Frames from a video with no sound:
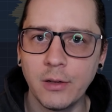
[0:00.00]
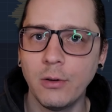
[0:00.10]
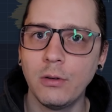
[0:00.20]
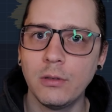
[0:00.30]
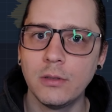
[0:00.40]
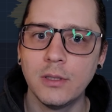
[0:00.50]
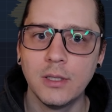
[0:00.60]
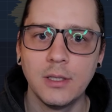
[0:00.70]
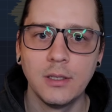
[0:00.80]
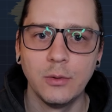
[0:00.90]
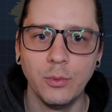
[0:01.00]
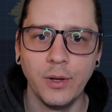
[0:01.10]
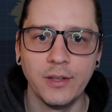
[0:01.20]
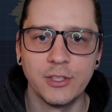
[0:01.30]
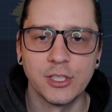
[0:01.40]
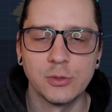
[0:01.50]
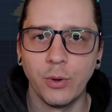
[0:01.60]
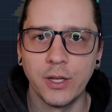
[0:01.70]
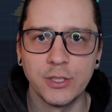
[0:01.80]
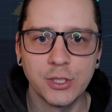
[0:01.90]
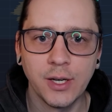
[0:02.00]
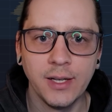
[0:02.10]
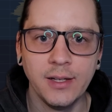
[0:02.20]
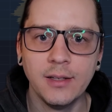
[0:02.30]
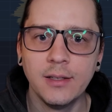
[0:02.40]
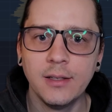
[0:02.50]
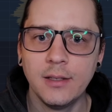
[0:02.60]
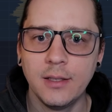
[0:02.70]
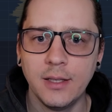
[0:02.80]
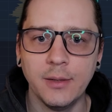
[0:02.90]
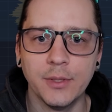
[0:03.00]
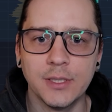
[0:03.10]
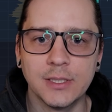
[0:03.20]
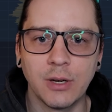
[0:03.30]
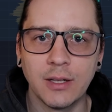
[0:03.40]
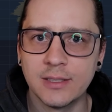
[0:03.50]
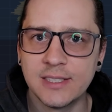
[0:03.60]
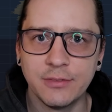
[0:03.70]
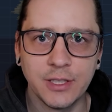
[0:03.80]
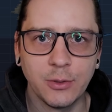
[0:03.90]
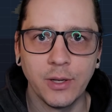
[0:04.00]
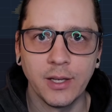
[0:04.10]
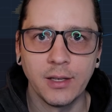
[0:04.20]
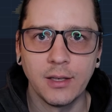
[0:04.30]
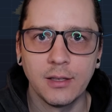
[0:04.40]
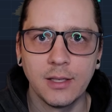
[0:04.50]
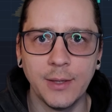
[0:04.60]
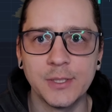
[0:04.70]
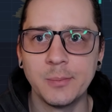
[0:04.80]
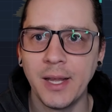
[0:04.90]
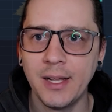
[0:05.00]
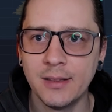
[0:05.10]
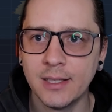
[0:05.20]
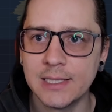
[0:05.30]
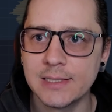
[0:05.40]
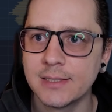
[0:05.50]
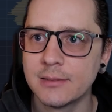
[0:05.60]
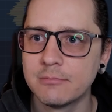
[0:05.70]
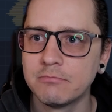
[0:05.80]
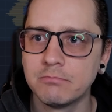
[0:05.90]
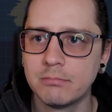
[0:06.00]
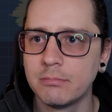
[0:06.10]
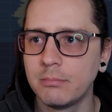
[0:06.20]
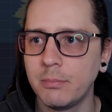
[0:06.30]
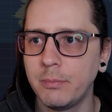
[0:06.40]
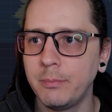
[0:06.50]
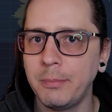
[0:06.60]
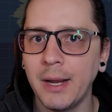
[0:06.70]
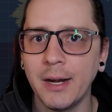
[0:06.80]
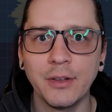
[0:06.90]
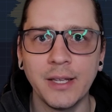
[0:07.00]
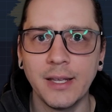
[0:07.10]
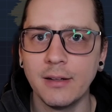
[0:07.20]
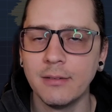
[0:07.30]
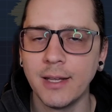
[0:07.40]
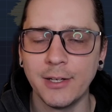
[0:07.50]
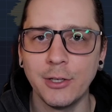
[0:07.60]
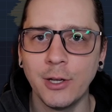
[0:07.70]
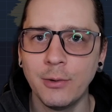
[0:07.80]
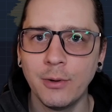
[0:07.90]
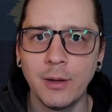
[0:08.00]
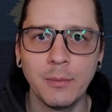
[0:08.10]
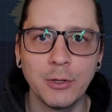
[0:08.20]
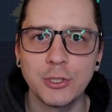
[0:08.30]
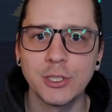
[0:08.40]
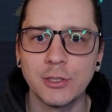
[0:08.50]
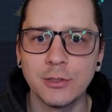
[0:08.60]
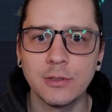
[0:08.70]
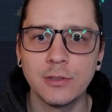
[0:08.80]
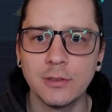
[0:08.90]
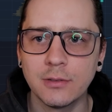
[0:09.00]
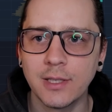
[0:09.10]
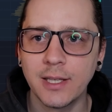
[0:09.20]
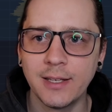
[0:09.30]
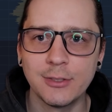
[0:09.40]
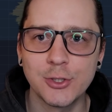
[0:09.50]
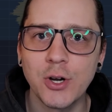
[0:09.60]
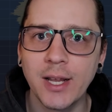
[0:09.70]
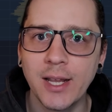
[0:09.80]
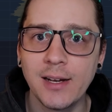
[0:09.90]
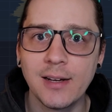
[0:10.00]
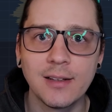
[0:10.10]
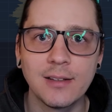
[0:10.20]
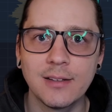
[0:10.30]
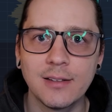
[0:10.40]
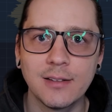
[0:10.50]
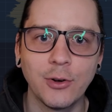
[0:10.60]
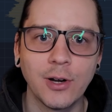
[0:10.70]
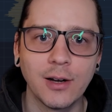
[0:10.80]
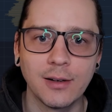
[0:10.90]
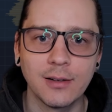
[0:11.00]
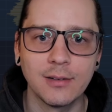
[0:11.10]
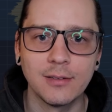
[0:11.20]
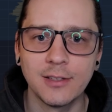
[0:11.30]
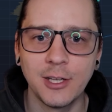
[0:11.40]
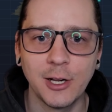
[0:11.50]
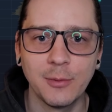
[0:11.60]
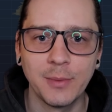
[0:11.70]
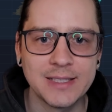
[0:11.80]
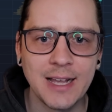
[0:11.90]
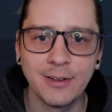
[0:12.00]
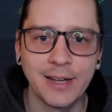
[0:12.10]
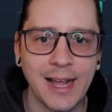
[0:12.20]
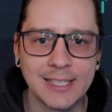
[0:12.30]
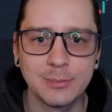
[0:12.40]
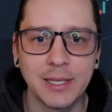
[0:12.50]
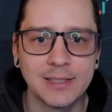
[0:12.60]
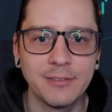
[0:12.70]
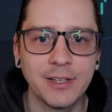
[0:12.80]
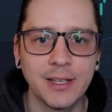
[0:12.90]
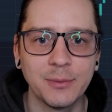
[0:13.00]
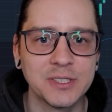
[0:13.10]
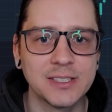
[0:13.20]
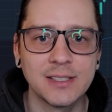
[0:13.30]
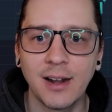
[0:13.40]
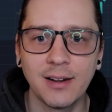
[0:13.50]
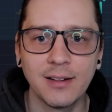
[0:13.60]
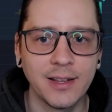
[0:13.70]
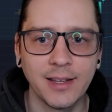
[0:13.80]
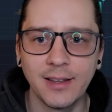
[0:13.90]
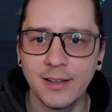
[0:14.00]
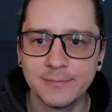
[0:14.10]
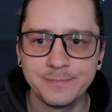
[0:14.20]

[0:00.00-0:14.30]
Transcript: goal with just 1 trade. It was relatively quick. It was painless, barely, like, no emotional like drain or mentality aspect of it. It was not like